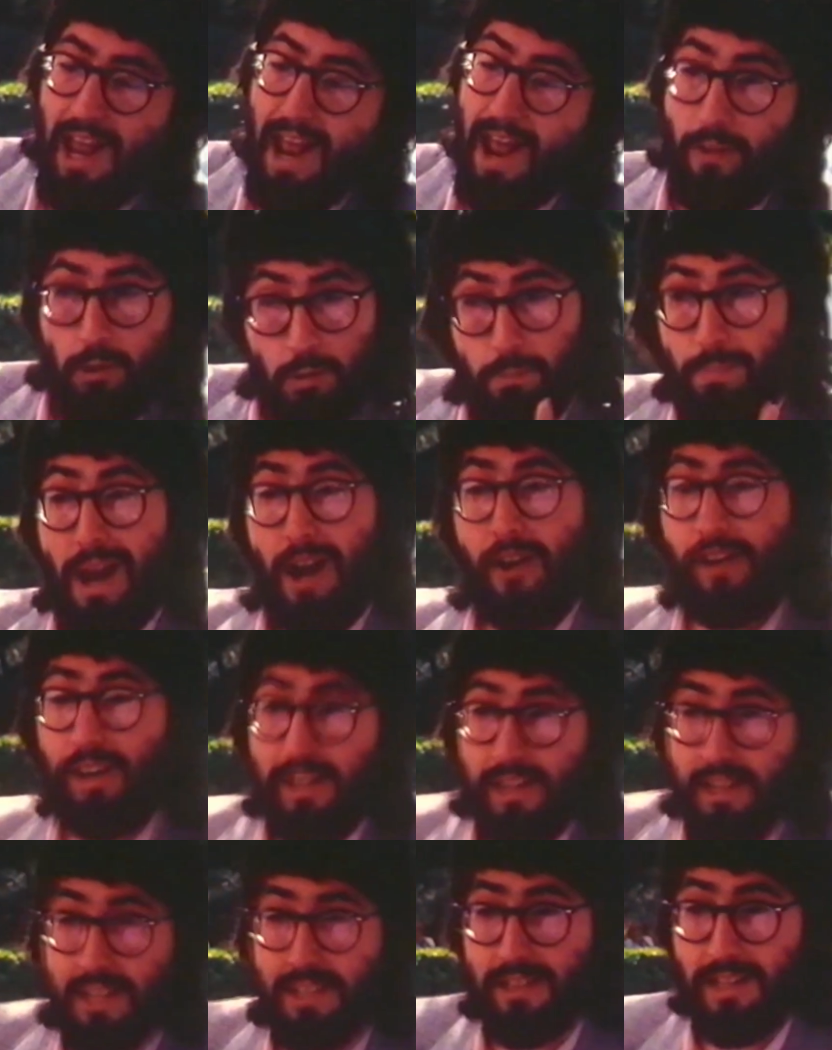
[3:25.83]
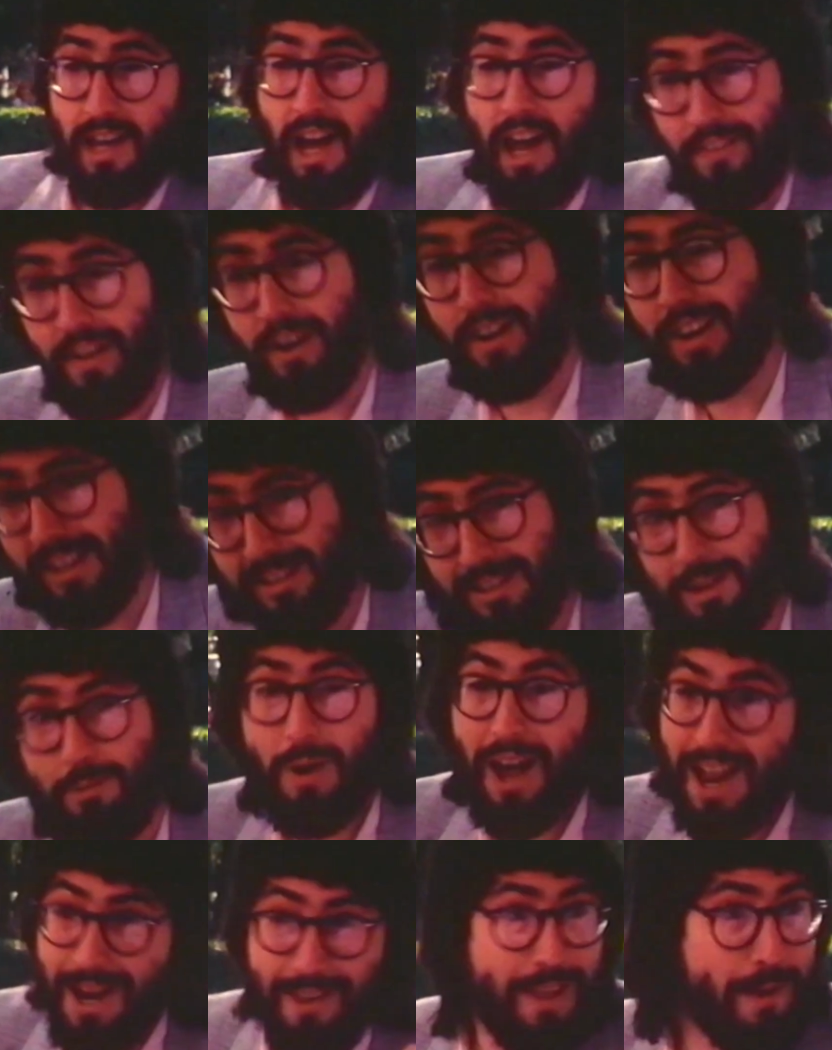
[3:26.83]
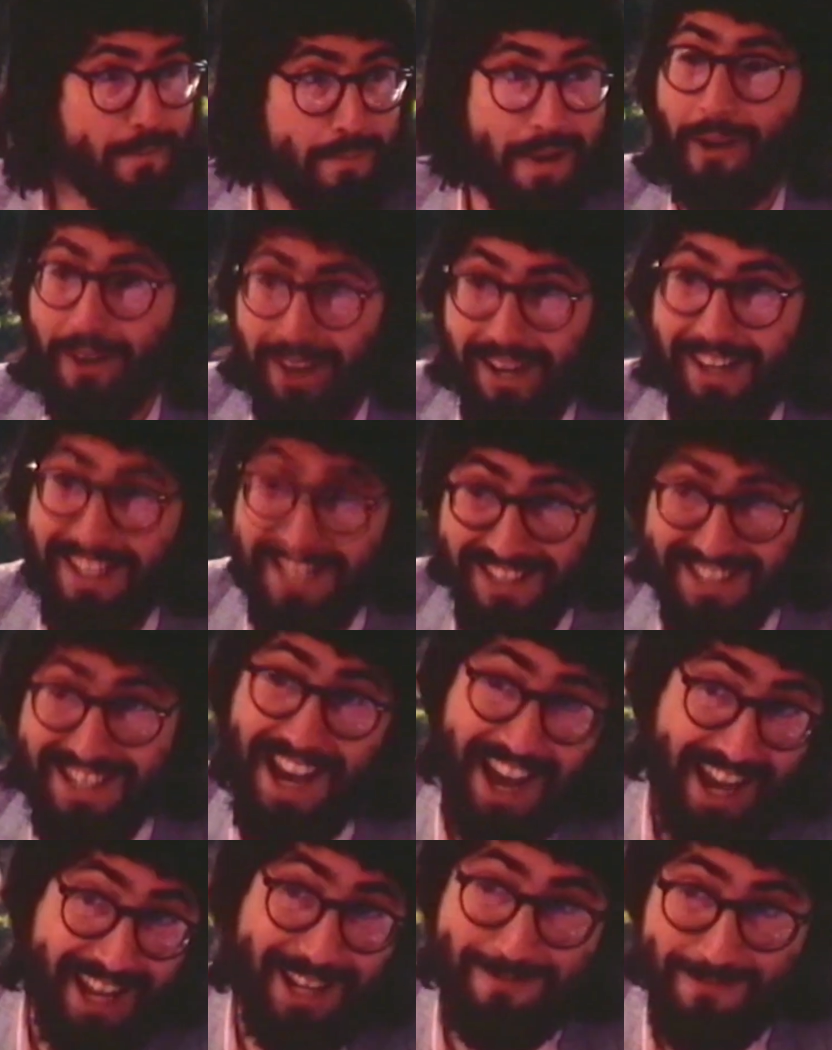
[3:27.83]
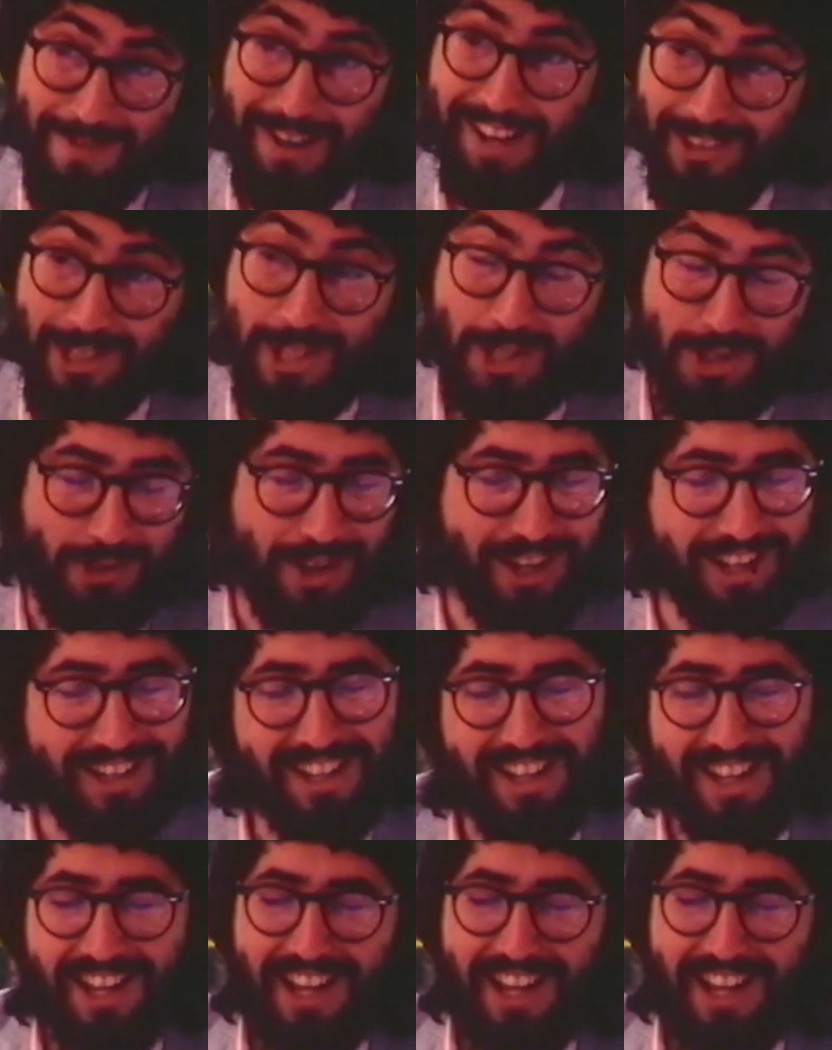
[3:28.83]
And they were burying this guy there. And I said, why are they burying this guy in the middle of the street?